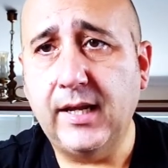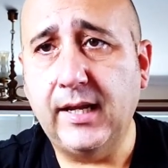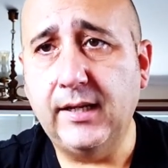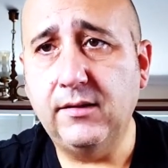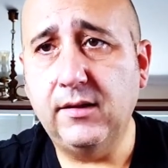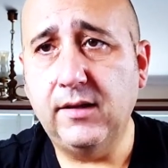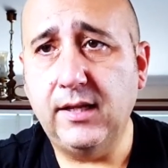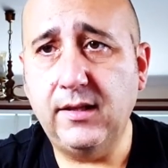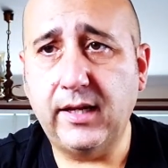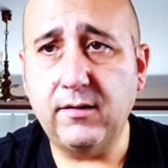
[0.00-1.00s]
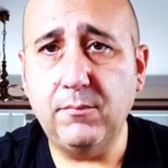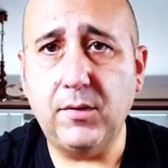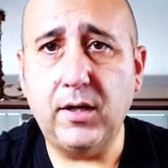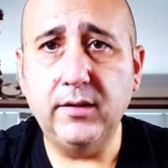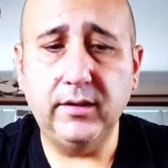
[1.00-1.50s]
and then they're
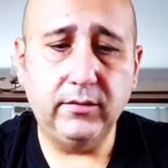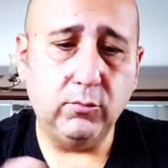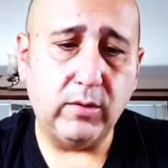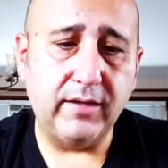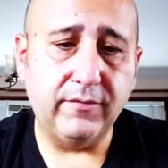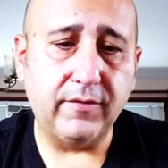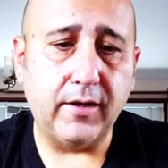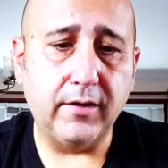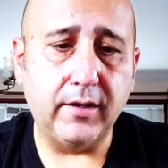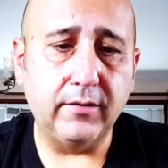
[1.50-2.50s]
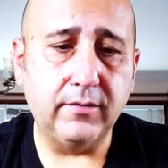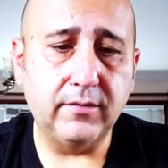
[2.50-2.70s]
combined into one photo.